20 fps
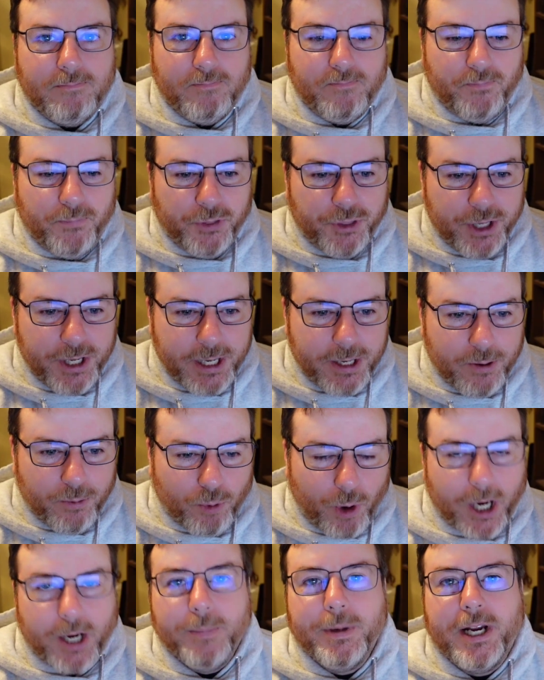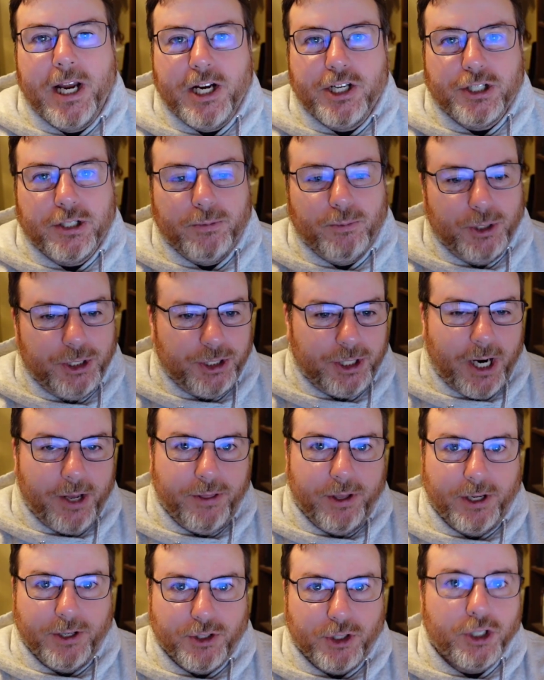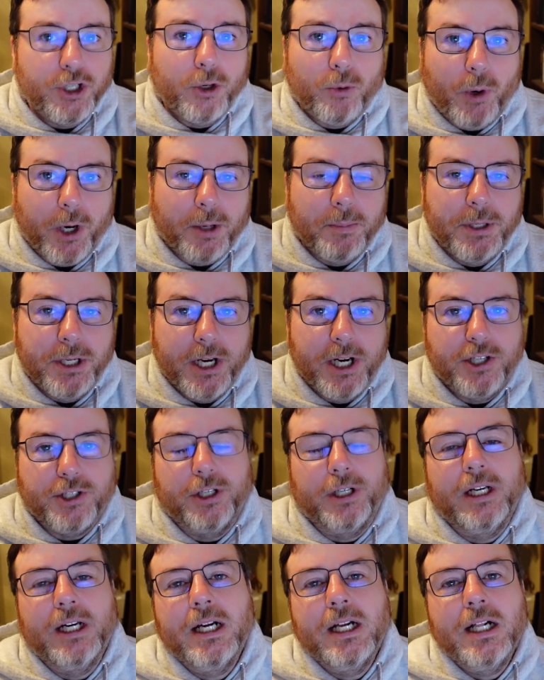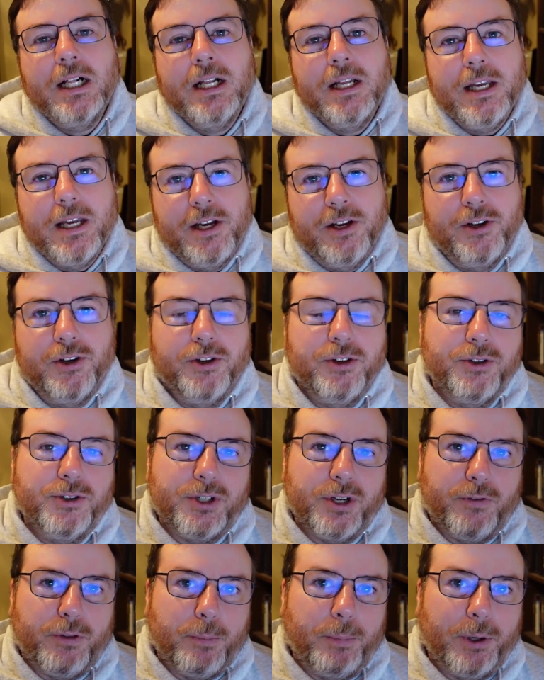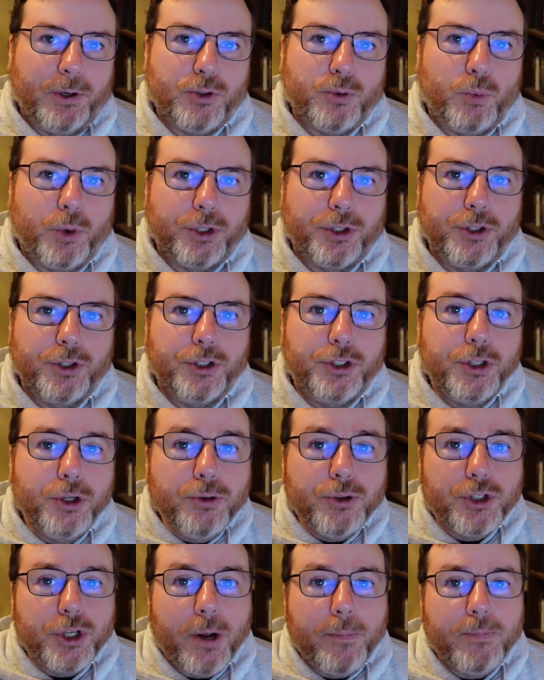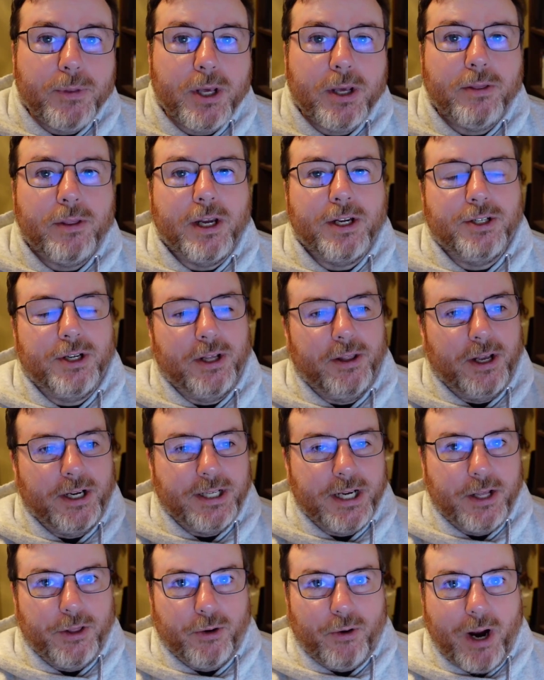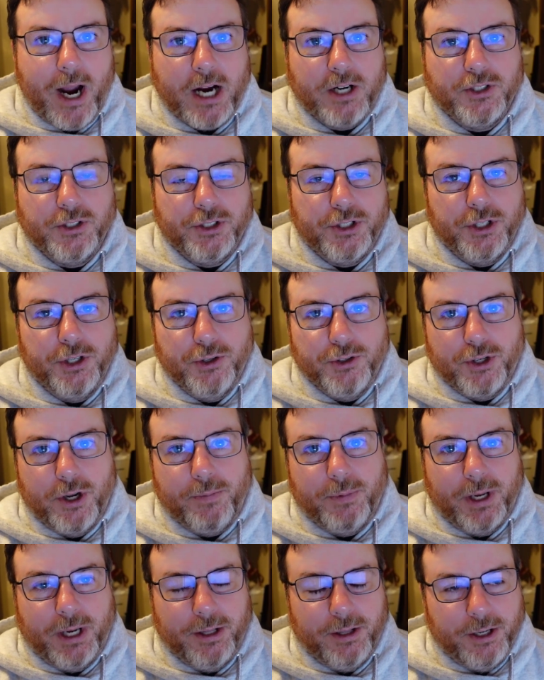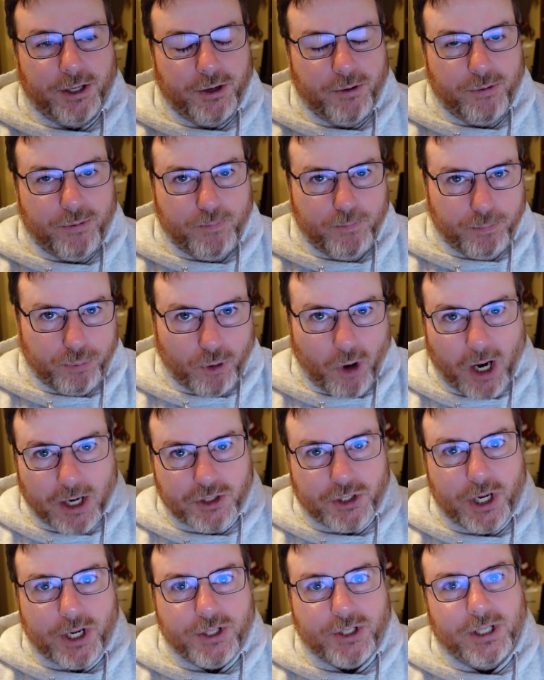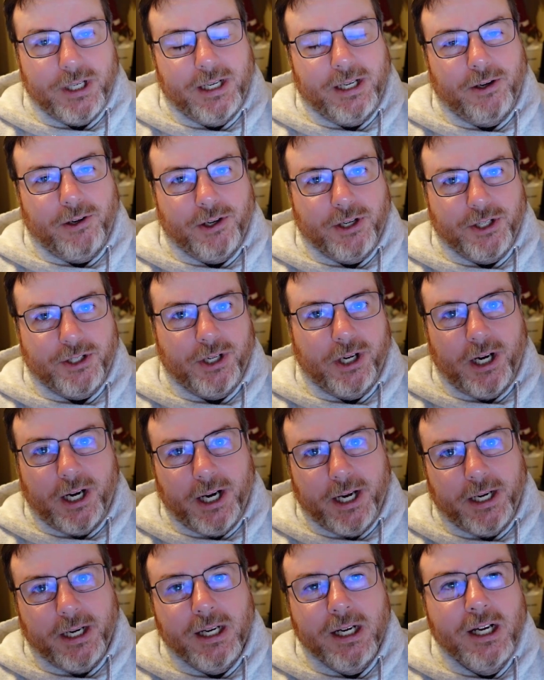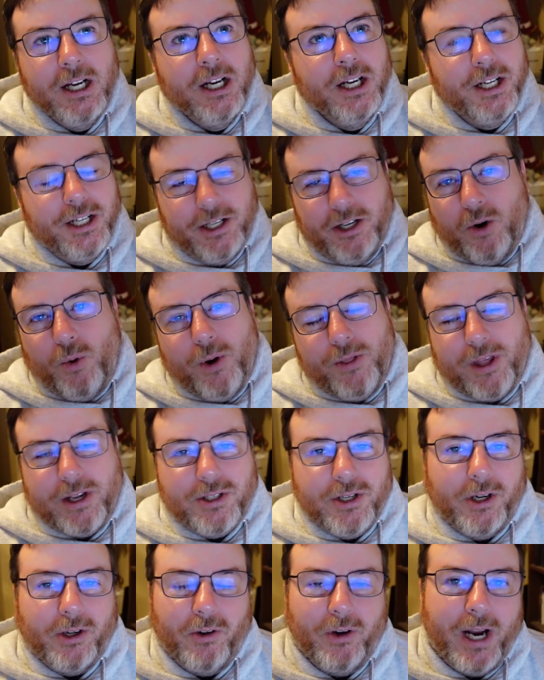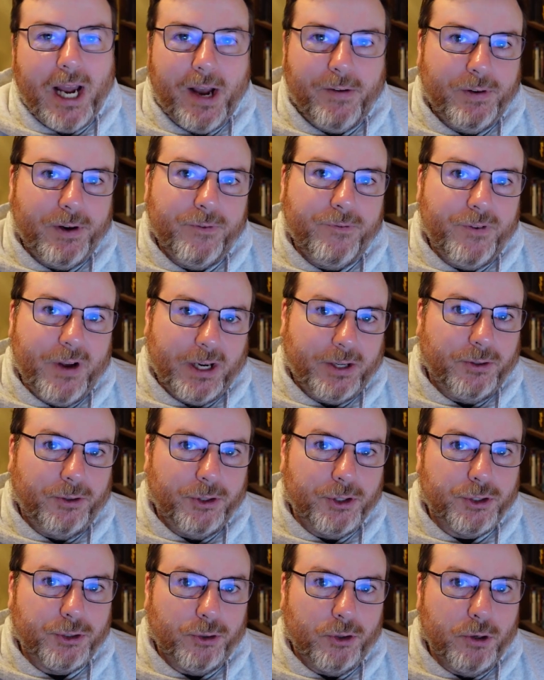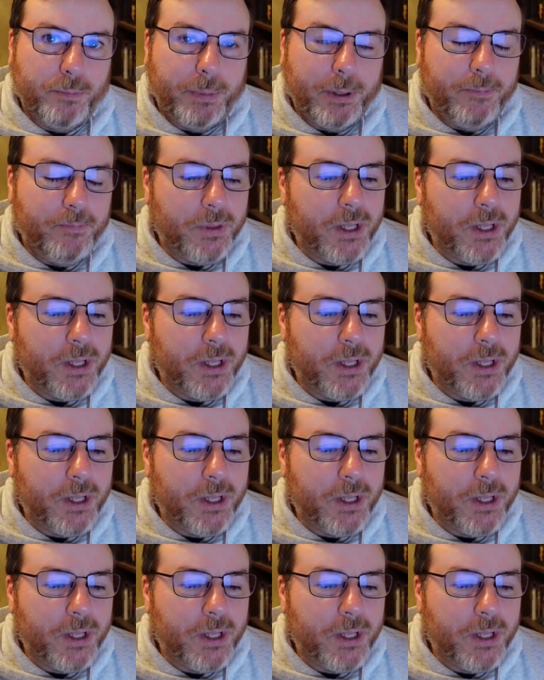the recommendation, which I think is a good recommendation, is if the players want to do something, they say they take their actions to do something, and then you process it and you decide, you know what, that's not going to have an effect on the troop.